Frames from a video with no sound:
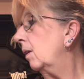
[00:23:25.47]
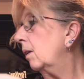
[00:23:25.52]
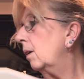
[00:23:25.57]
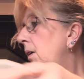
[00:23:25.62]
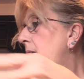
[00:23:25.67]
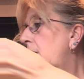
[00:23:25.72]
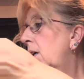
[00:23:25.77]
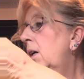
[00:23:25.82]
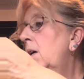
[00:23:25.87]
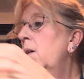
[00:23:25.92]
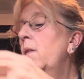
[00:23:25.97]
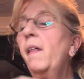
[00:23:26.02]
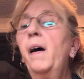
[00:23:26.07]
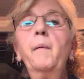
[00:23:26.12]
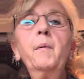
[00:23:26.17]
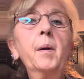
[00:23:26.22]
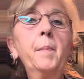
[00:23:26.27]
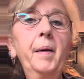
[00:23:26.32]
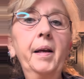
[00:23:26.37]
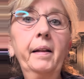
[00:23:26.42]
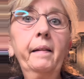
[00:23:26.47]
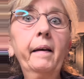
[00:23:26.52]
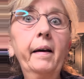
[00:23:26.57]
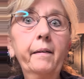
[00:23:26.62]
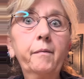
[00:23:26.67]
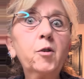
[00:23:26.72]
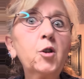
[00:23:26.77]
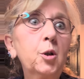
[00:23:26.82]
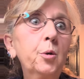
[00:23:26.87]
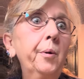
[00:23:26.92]
You know, that would have made
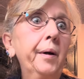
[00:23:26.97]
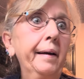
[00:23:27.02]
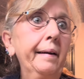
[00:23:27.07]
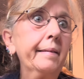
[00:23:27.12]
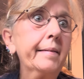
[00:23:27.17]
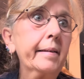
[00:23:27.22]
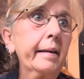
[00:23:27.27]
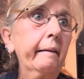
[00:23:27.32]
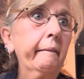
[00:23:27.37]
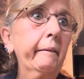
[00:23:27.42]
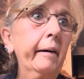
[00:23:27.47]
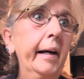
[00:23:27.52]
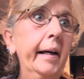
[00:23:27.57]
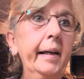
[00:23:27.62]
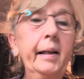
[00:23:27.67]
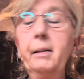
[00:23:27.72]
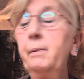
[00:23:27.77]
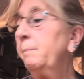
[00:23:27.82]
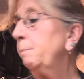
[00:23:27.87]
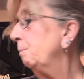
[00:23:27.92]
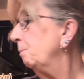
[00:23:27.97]
life too easy, right?